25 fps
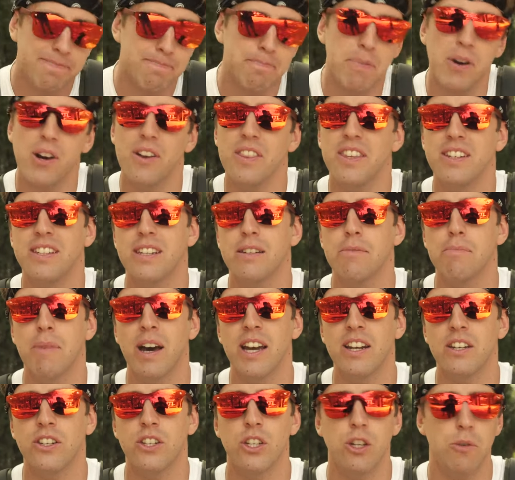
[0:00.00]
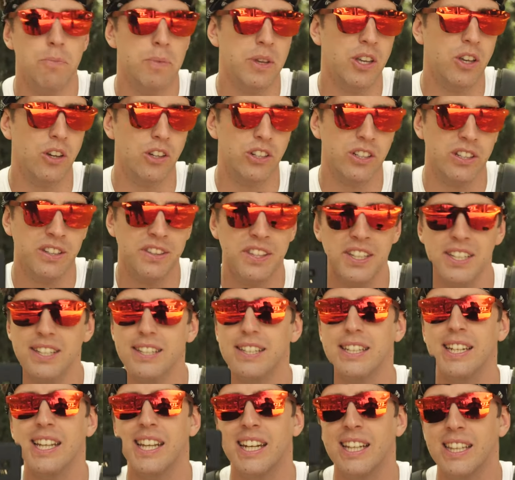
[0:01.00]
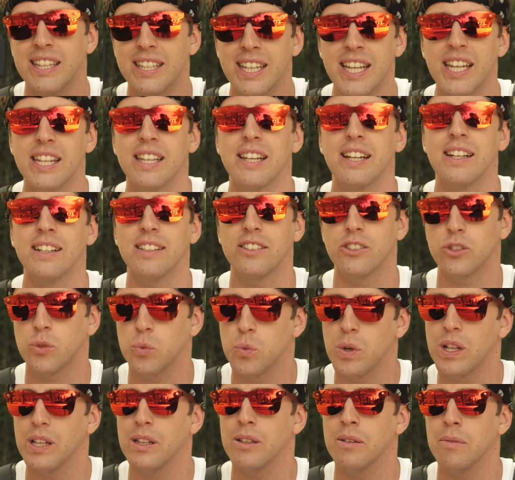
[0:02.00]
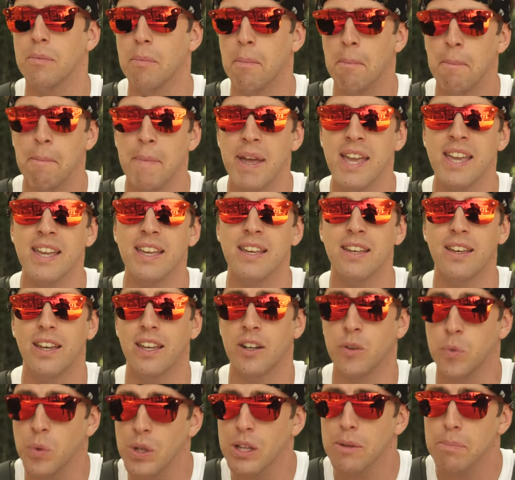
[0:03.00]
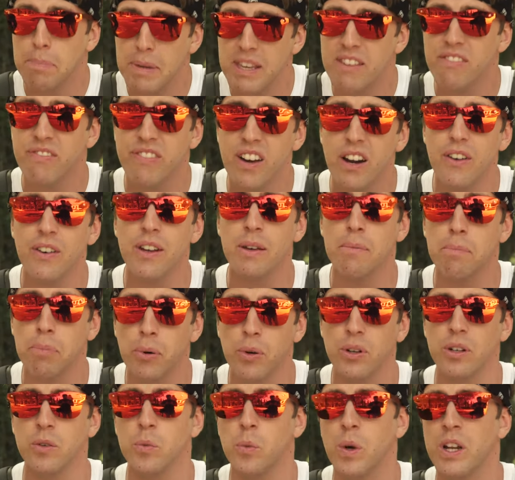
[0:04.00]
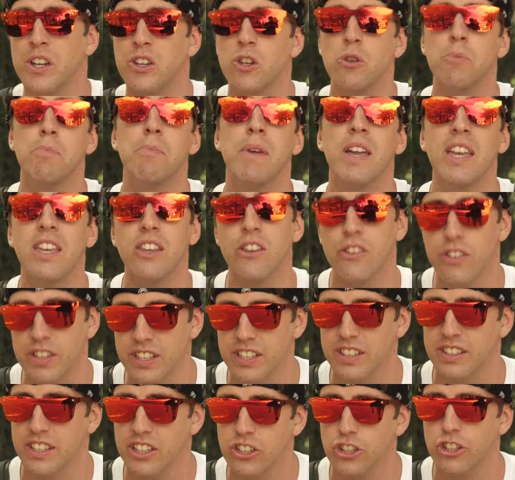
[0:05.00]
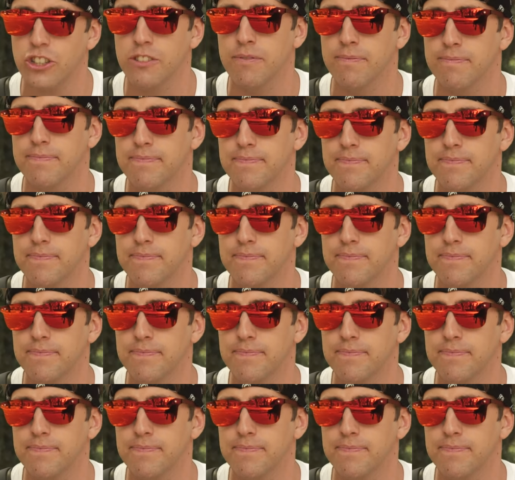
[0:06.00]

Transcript: bear this in mind too, because these little details will make and will be very important when you make your decision.